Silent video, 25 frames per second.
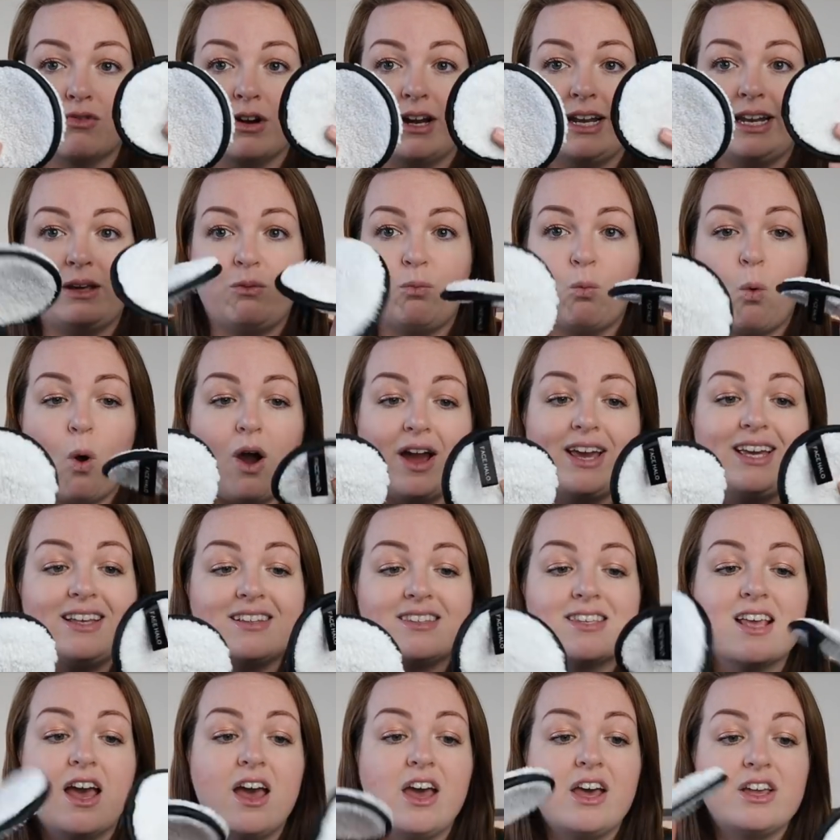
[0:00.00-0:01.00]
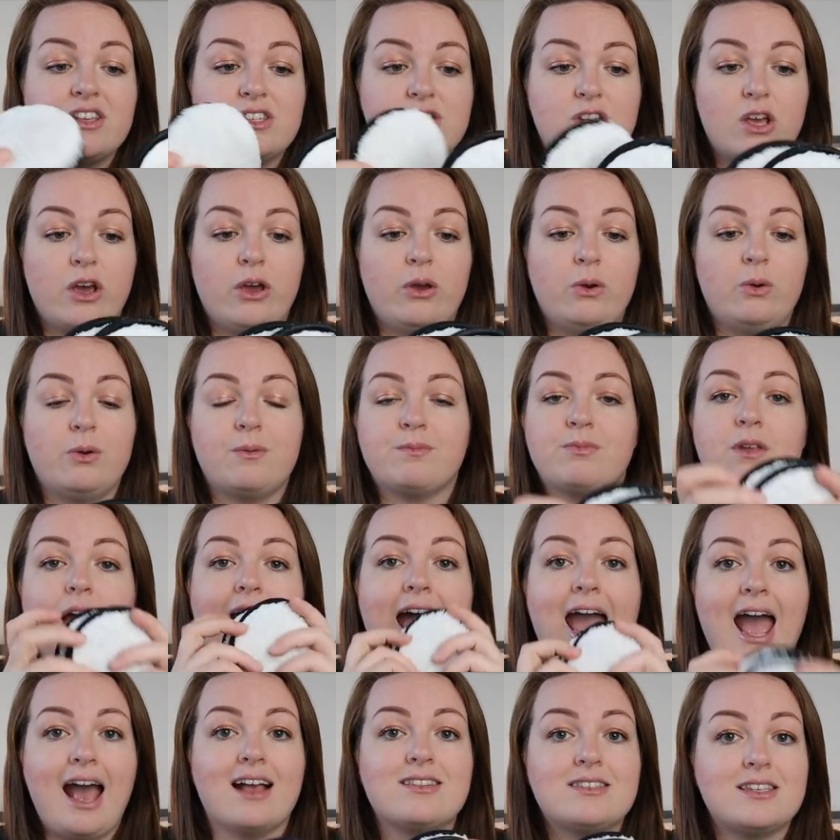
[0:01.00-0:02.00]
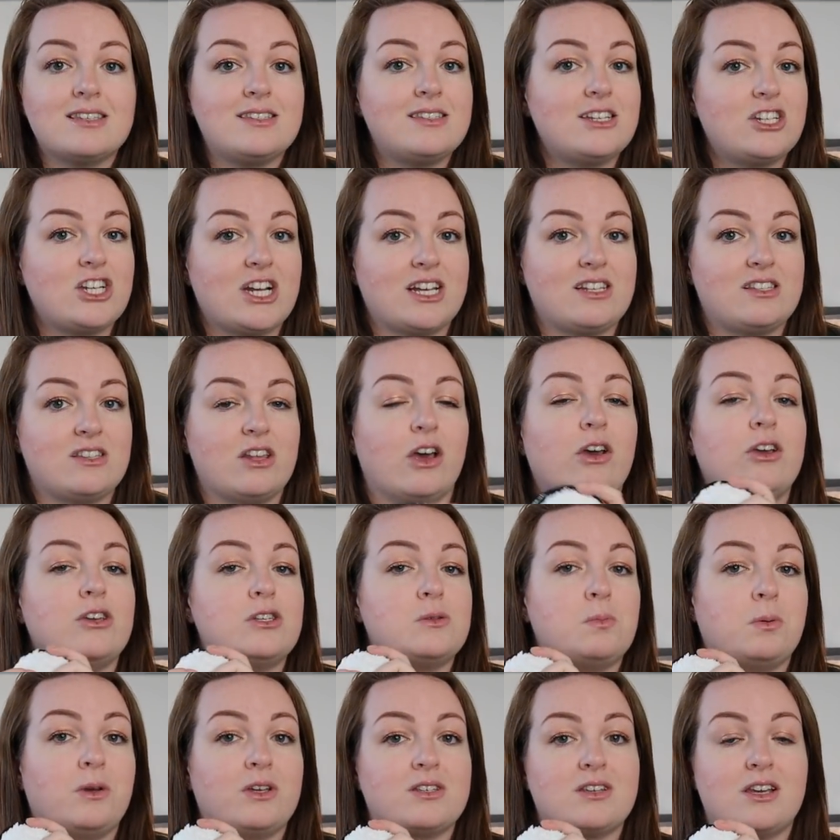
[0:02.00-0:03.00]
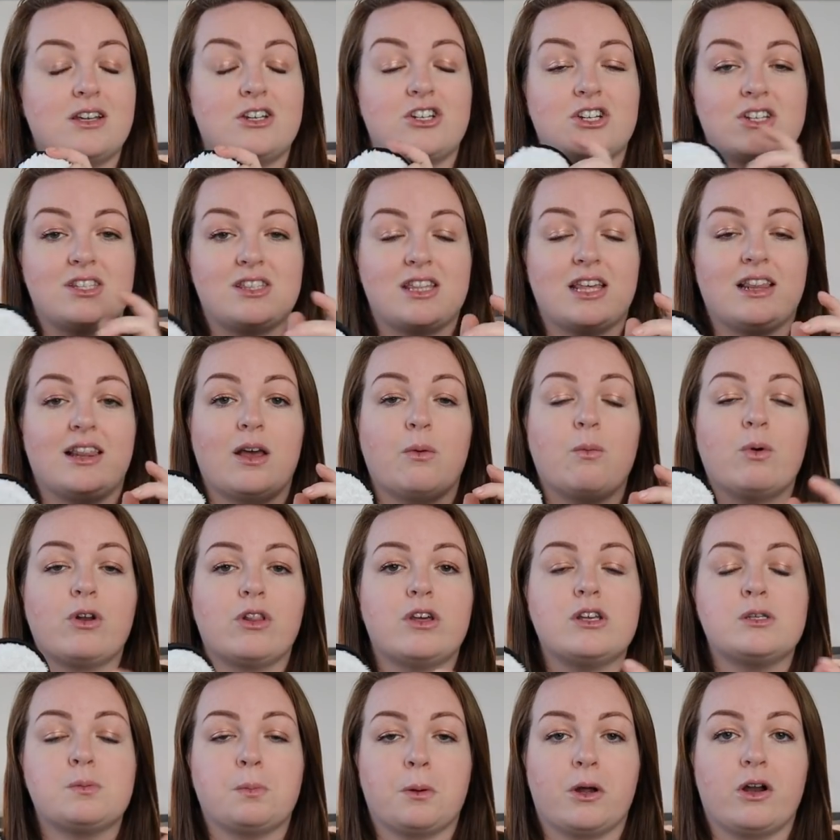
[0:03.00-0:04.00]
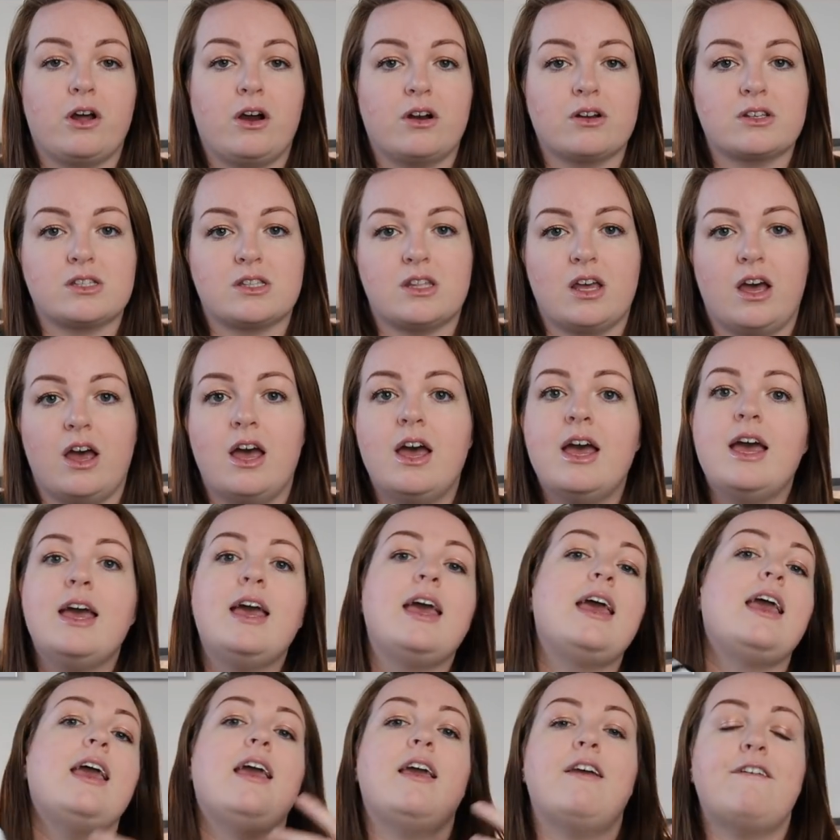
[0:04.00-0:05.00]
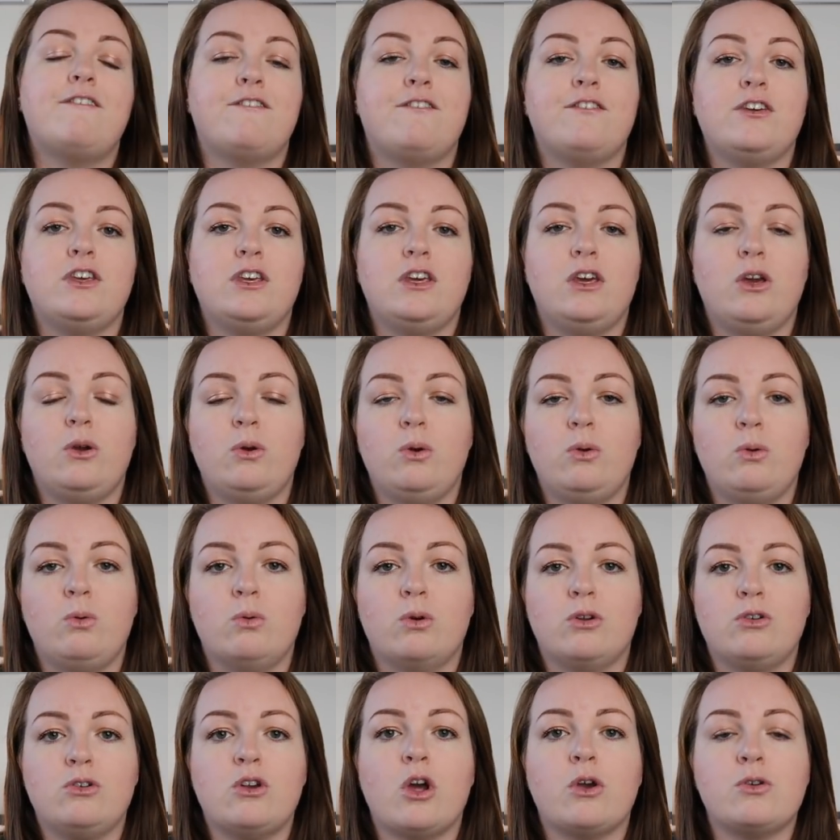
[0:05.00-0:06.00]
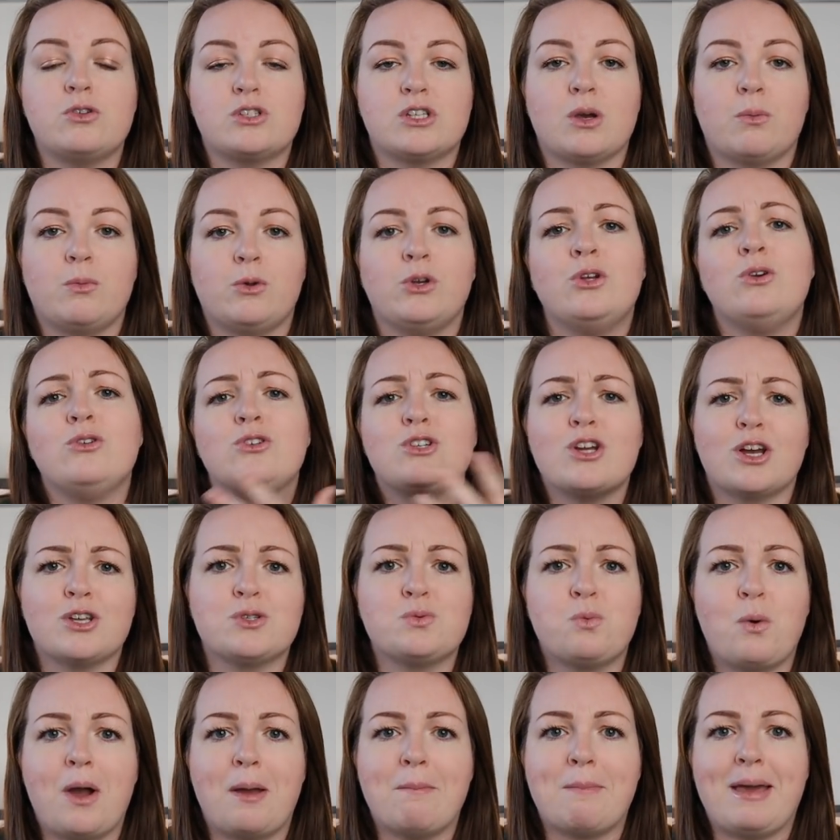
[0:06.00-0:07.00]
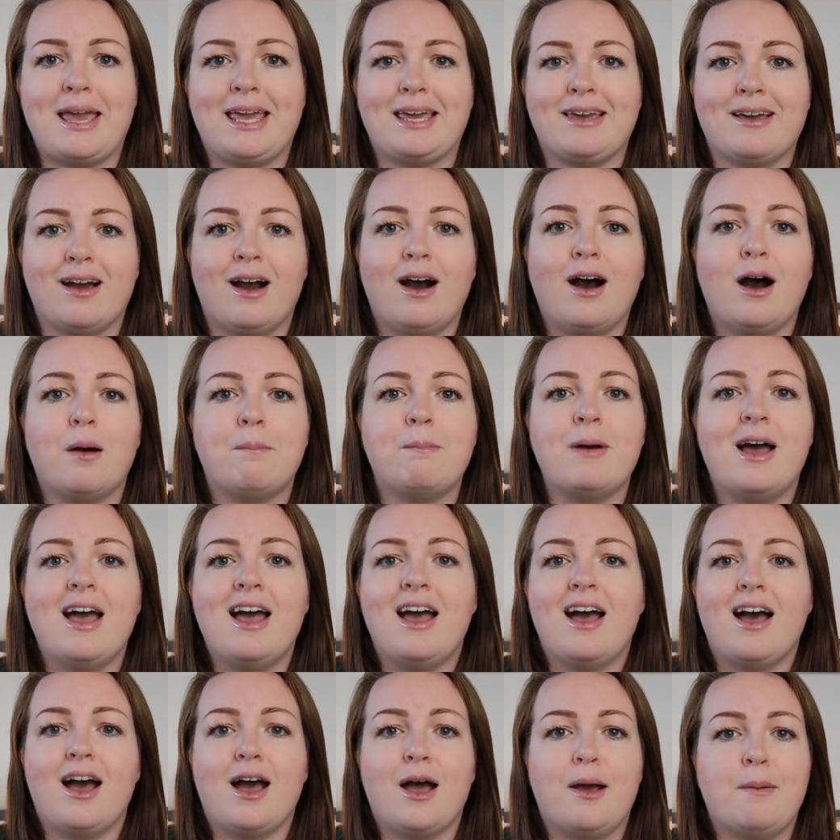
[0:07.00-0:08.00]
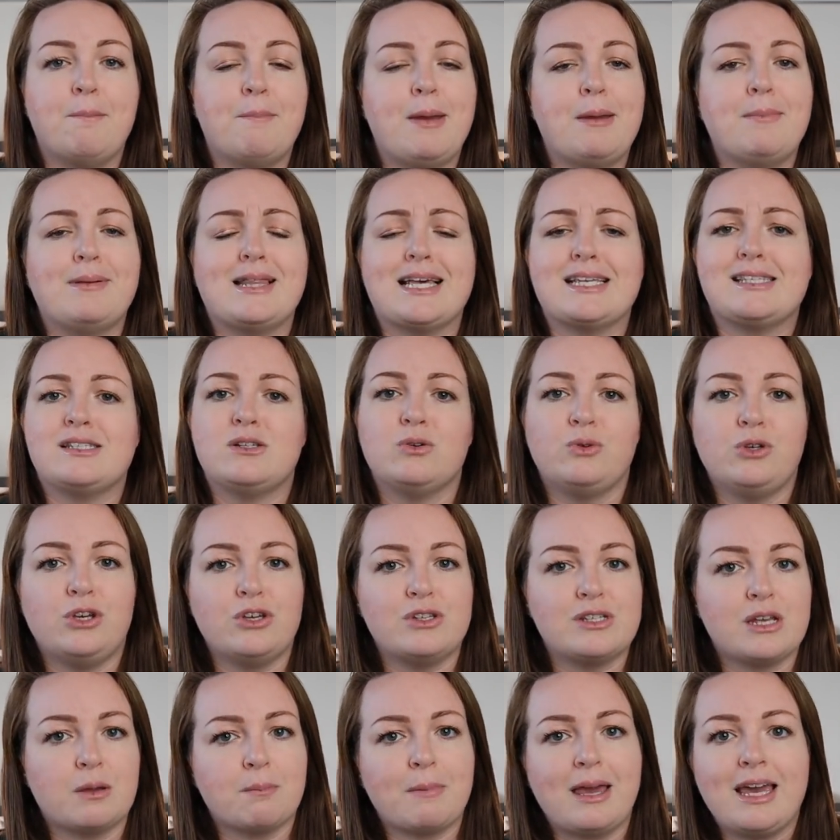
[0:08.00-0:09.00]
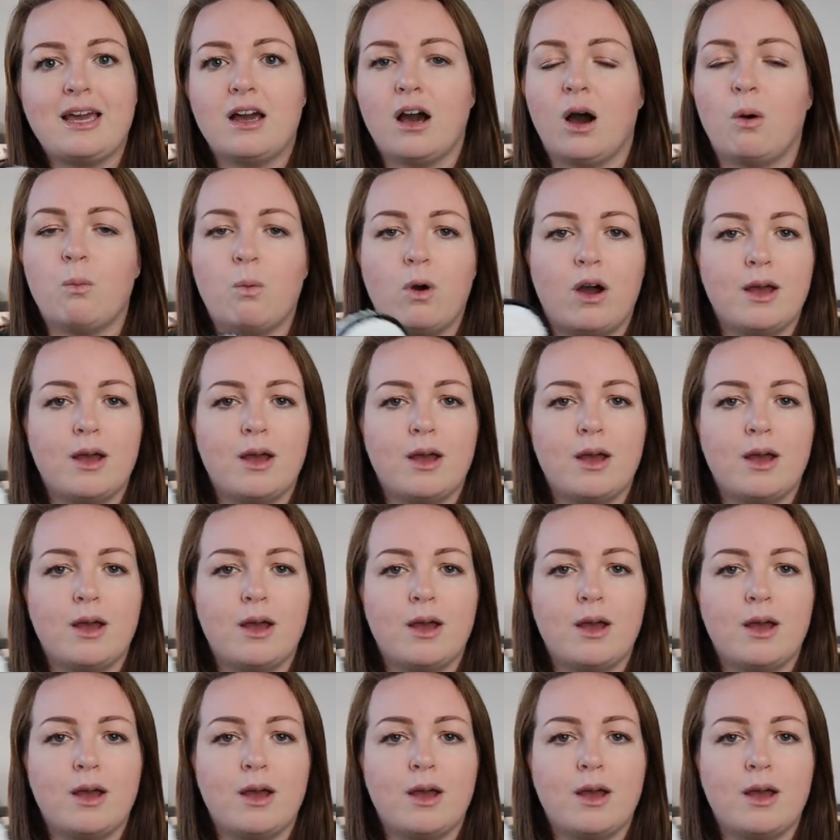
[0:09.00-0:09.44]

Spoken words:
really white. So I had to suggest those because I just think they're one of those products that if you know someone who does wear makeup, maybe they're still using makeup